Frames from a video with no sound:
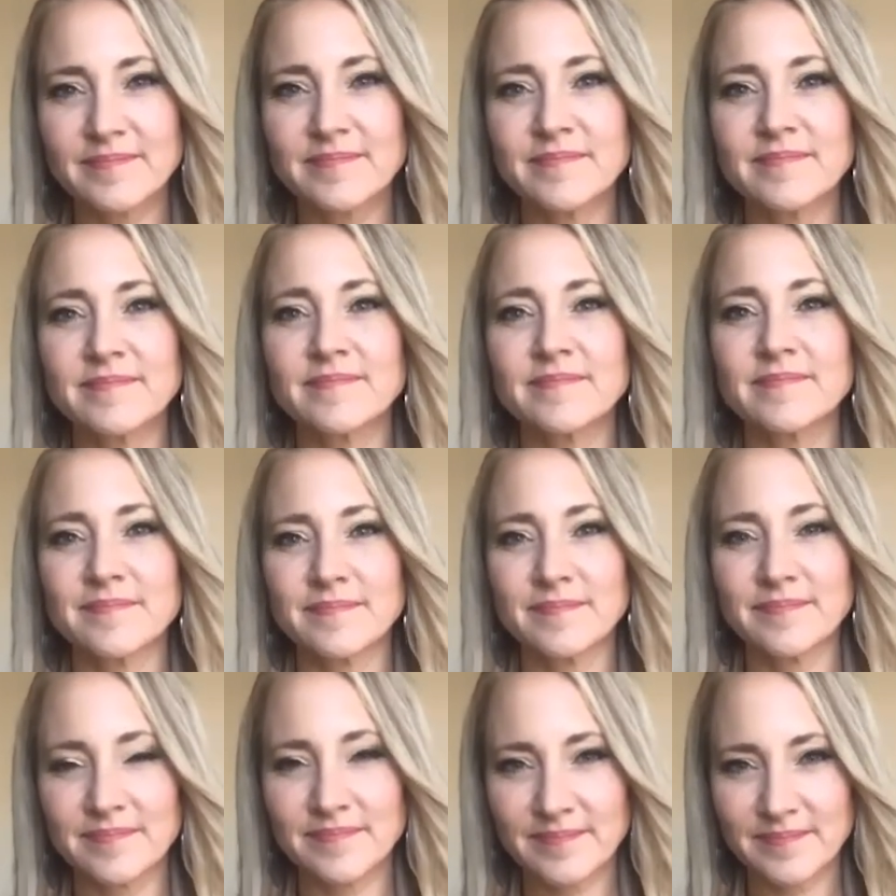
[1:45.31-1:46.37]

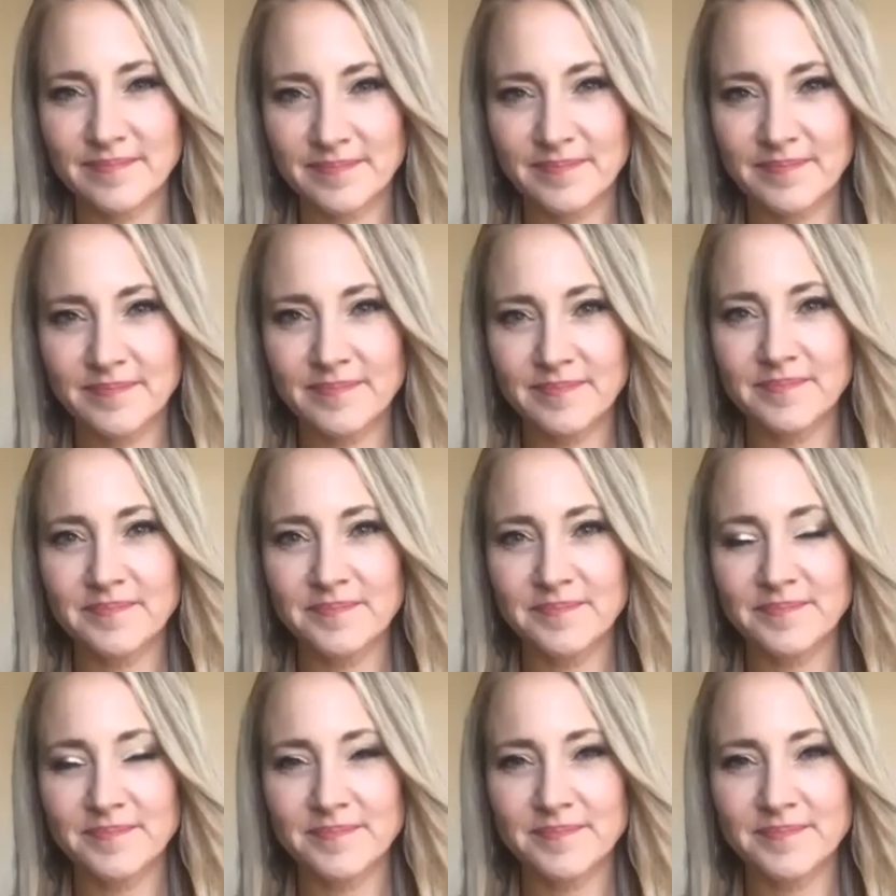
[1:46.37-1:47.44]

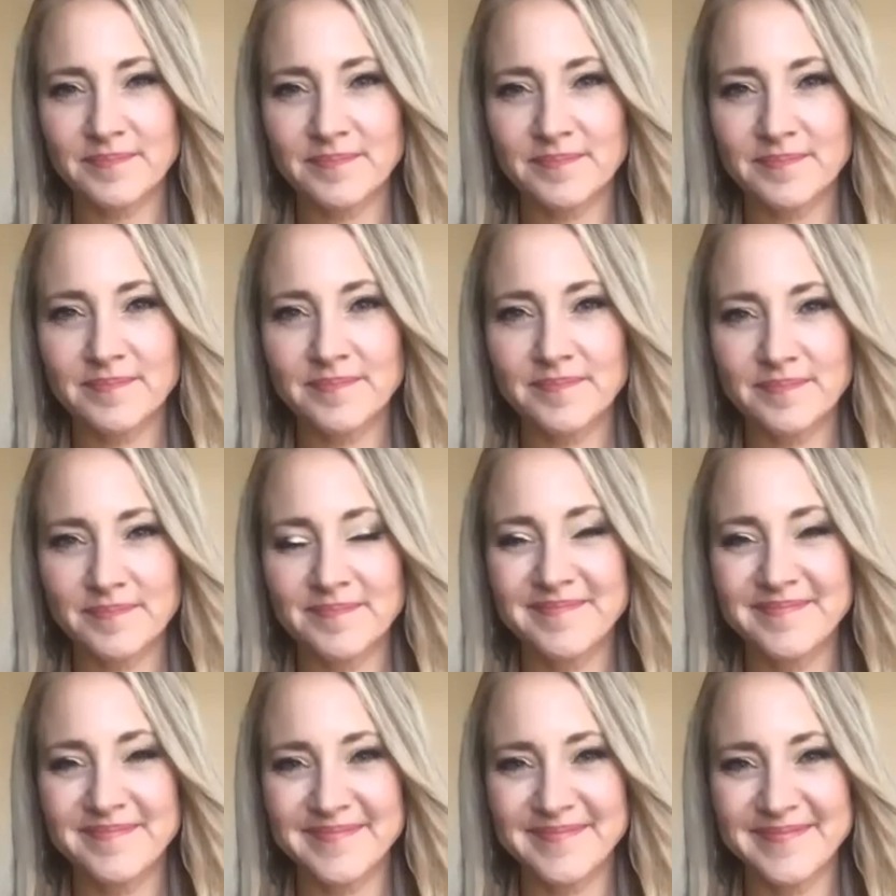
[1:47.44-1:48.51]

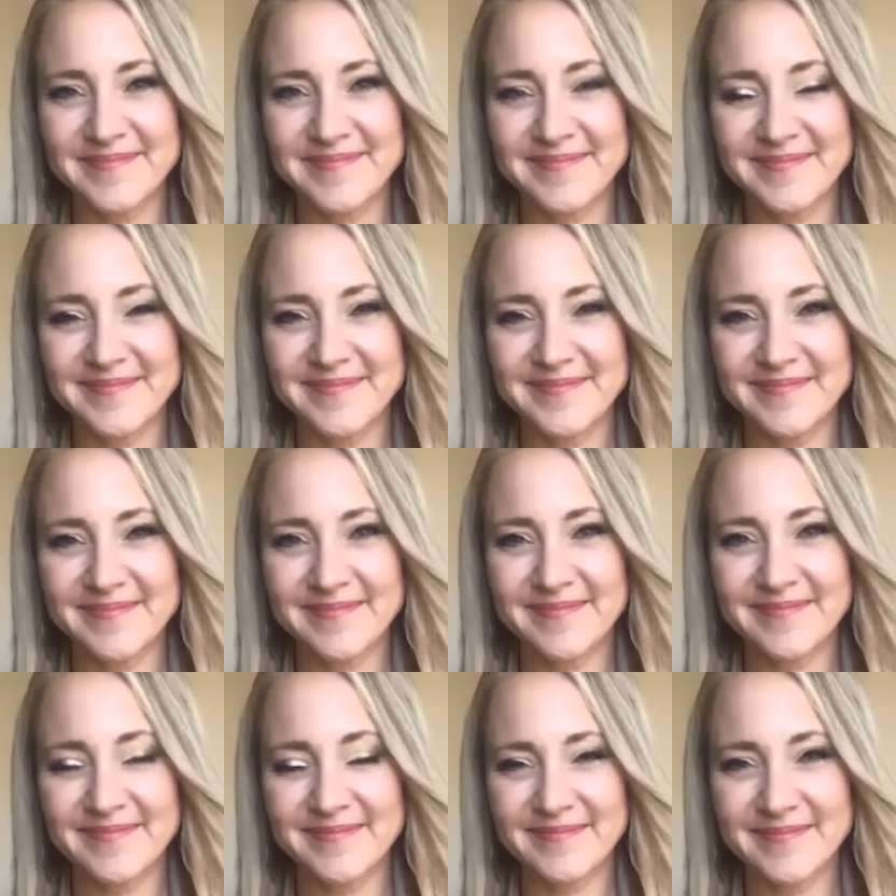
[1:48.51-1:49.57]

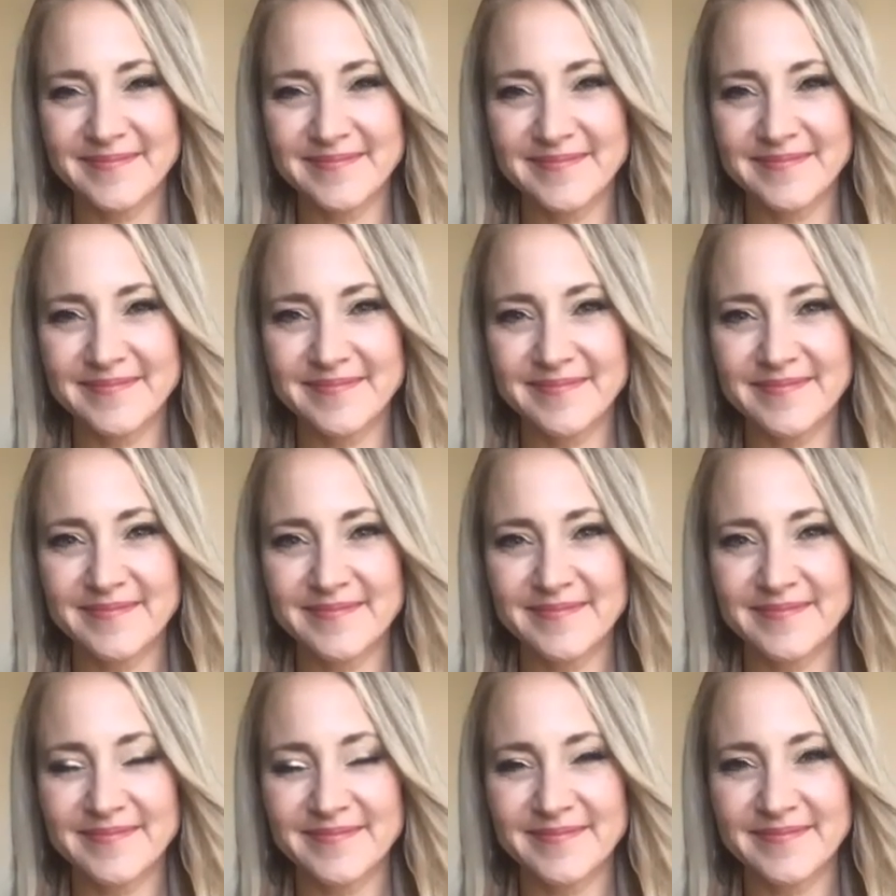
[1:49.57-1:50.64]

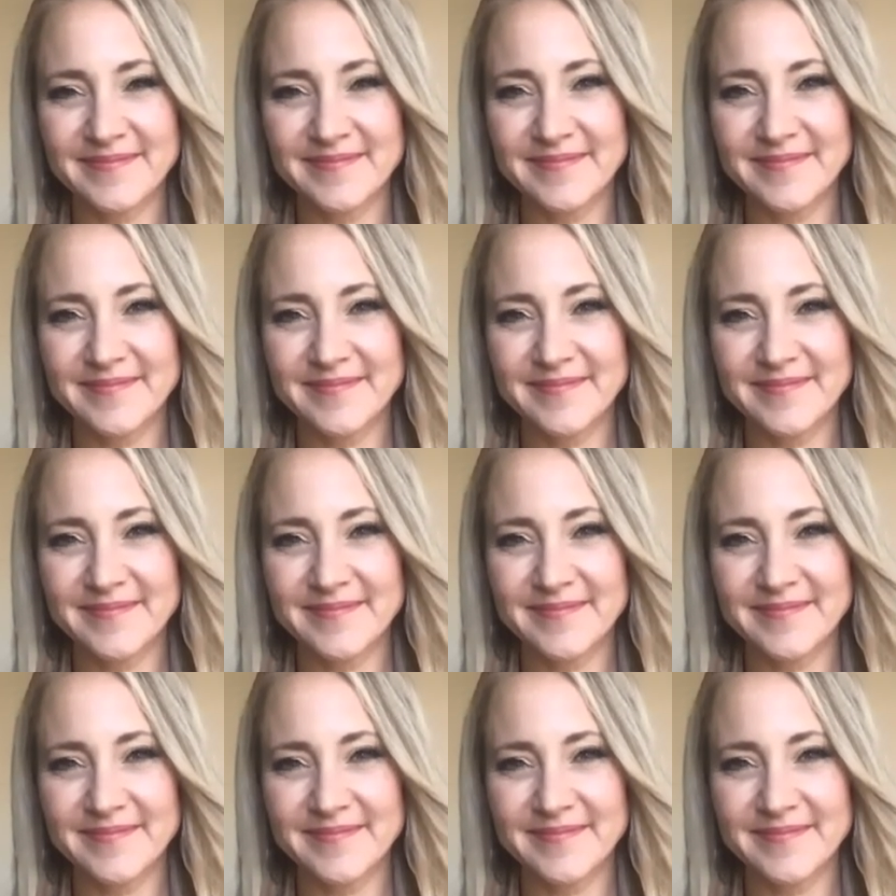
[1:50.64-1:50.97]
(not speaking)